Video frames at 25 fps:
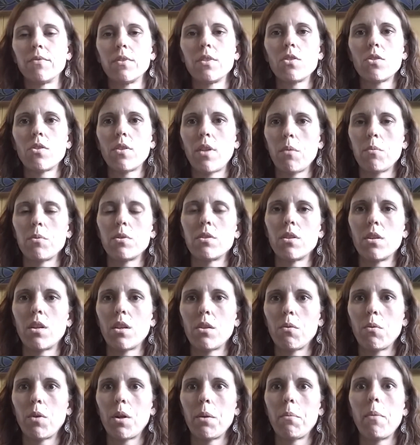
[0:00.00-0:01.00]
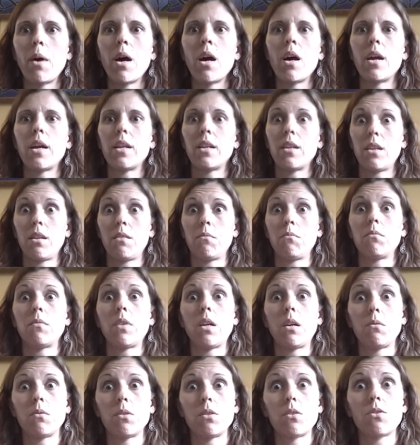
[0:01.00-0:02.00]
So that was another one of mine, and
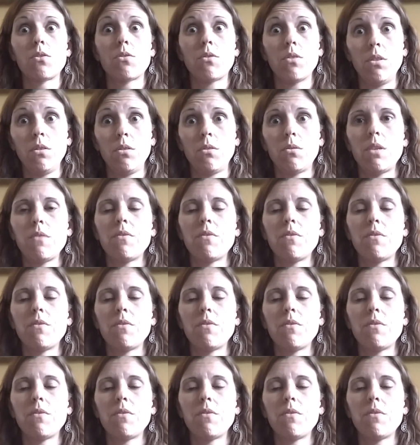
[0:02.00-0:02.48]
that was true.